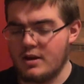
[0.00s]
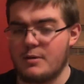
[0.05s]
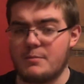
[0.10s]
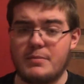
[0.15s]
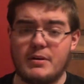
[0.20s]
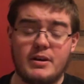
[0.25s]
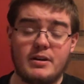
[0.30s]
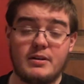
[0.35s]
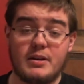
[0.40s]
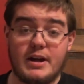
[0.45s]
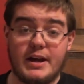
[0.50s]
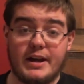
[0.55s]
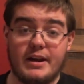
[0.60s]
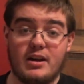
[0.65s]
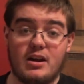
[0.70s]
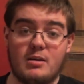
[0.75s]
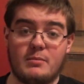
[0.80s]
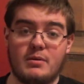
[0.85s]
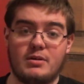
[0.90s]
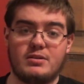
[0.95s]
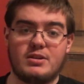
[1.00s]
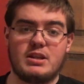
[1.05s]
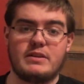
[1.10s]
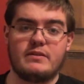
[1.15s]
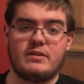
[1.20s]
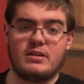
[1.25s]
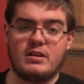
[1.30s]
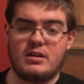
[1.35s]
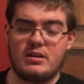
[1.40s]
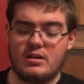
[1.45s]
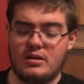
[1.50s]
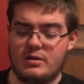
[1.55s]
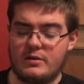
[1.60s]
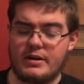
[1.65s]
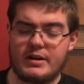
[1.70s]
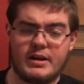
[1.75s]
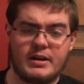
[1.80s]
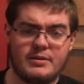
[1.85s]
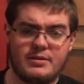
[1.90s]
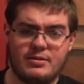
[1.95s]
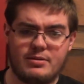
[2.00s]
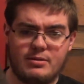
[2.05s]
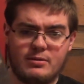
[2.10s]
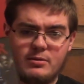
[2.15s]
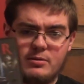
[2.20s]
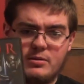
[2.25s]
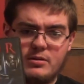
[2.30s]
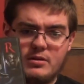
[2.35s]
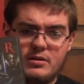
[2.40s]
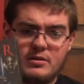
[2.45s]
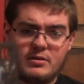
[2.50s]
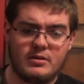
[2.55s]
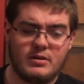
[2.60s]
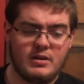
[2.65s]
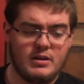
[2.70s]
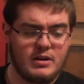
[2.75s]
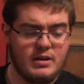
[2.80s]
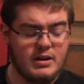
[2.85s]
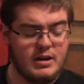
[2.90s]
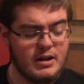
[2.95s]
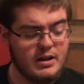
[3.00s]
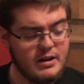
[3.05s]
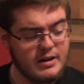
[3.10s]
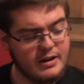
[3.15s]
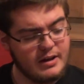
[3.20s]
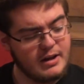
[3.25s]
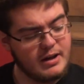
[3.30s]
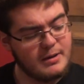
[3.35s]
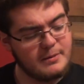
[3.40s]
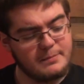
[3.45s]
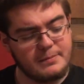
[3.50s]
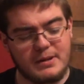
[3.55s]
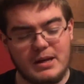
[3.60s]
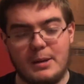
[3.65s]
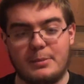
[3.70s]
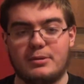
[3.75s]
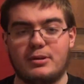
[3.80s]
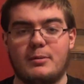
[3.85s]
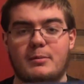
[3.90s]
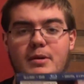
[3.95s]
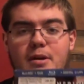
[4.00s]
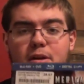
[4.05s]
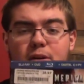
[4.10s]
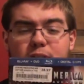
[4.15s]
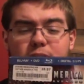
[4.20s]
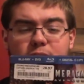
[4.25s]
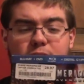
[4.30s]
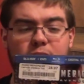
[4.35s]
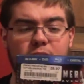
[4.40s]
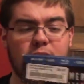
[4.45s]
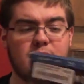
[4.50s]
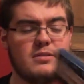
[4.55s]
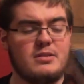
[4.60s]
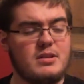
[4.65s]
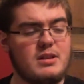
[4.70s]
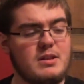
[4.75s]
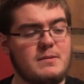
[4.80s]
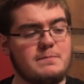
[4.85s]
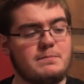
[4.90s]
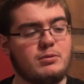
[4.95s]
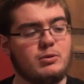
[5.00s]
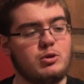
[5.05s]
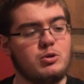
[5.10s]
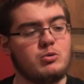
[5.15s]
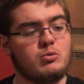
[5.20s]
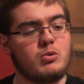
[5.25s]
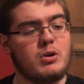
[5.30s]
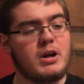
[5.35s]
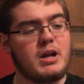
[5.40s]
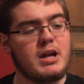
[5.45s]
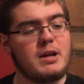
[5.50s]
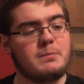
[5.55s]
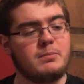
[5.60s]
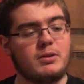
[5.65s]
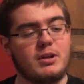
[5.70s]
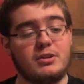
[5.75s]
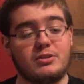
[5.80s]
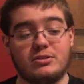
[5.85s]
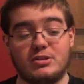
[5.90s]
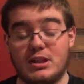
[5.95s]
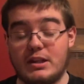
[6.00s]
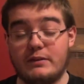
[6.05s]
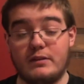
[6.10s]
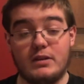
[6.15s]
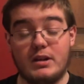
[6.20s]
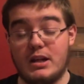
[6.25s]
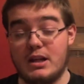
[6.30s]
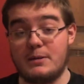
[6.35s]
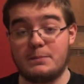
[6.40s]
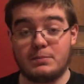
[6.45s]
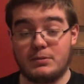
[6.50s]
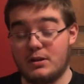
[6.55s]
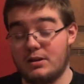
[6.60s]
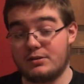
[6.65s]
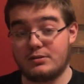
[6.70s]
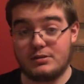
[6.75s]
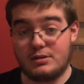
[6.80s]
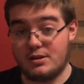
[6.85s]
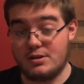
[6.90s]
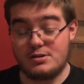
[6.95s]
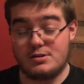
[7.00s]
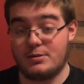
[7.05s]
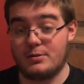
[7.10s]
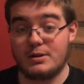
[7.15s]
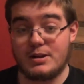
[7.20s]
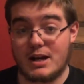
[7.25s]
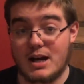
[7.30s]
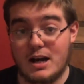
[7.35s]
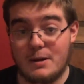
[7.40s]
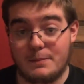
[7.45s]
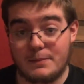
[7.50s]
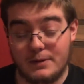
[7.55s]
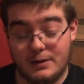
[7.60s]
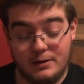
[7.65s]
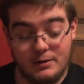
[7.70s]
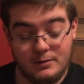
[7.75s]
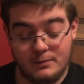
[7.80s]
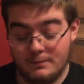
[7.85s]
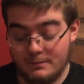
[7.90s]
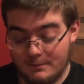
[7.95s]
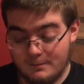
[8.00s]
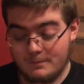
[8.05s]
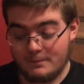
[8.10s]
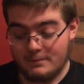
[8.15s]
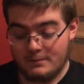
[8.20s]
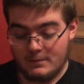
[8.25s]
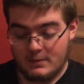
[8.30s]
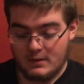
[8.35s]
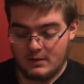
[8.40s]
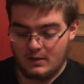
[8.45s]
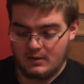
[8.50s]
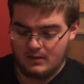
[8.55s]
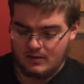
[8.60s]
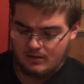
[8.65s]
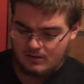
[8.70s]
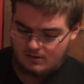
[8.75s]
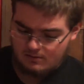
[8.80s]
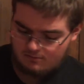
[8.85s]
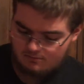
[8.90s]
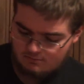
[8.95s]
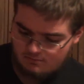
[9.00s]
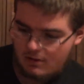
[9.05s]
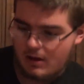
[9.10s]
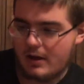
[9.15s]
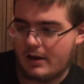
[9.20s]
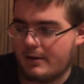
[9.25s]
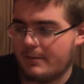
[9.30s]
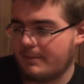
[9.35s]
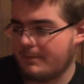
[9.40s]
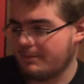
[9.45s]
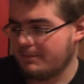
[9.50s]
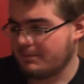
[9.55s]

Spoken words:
But I got them on DVD, you know, I got Thor, and I got Captain America on the Blu-ray plus DVD plus digital copy. Yeah.